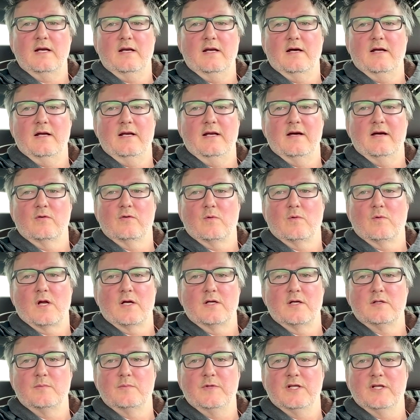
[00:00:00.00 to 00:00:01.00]
So I
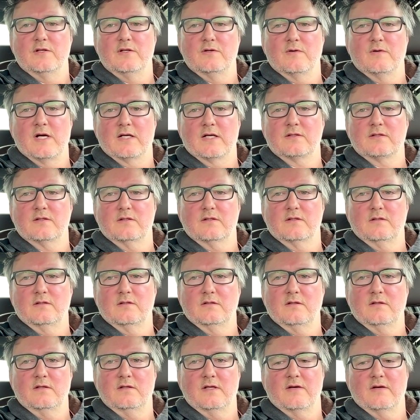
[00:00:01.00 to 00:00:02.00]
never wanted to be a
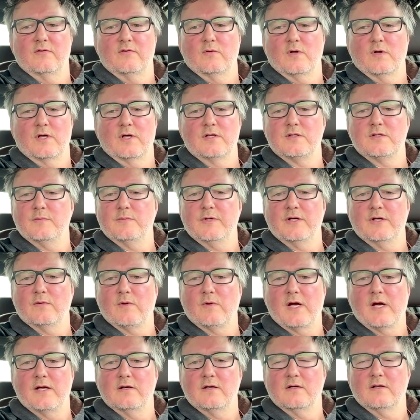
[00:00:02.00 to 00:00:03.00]
director. Never wanted
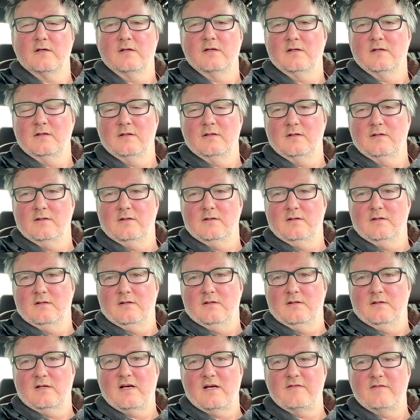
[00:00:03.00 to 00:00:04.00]
to be a writer.
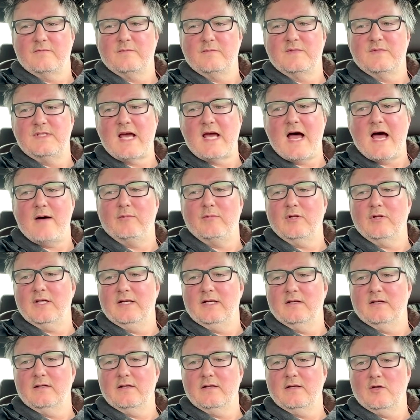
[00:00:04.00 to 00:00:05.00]
I'm
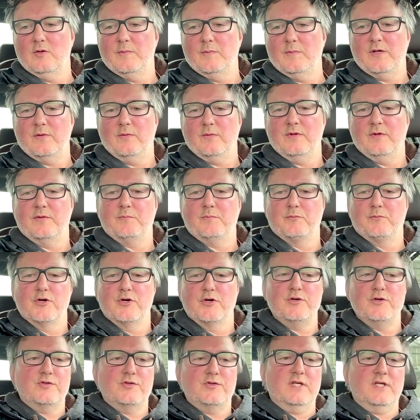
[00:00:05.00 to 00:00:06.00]
dabbling a little bit
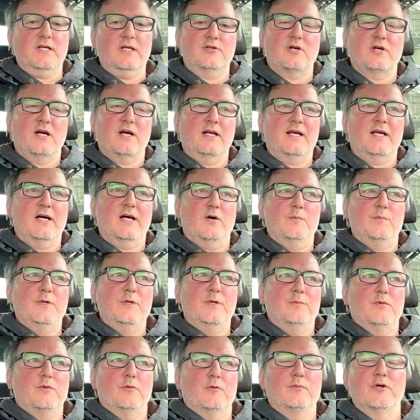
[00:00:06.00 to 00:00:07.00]
with producing, trying to
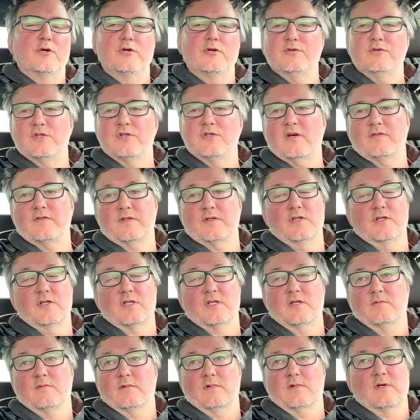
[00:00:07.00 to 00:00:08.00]
help people produce
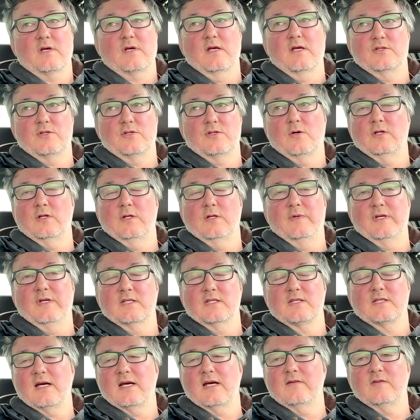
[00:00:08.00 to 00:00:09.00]
stuff, just
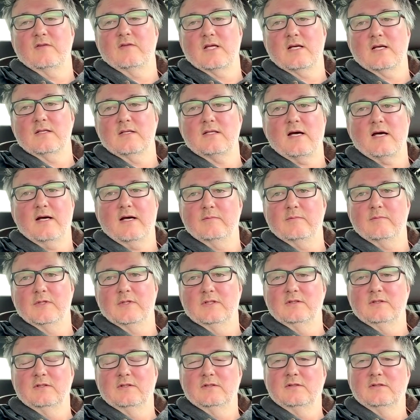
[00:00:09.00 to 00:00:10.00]
solely because I have a lot of
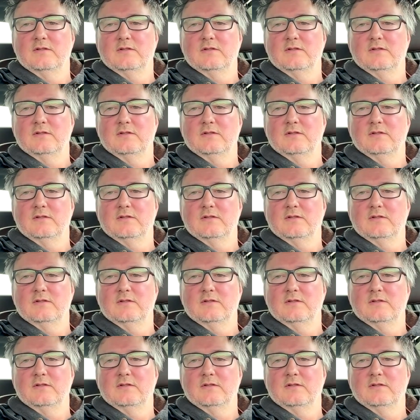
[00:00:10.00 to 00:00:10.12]
time.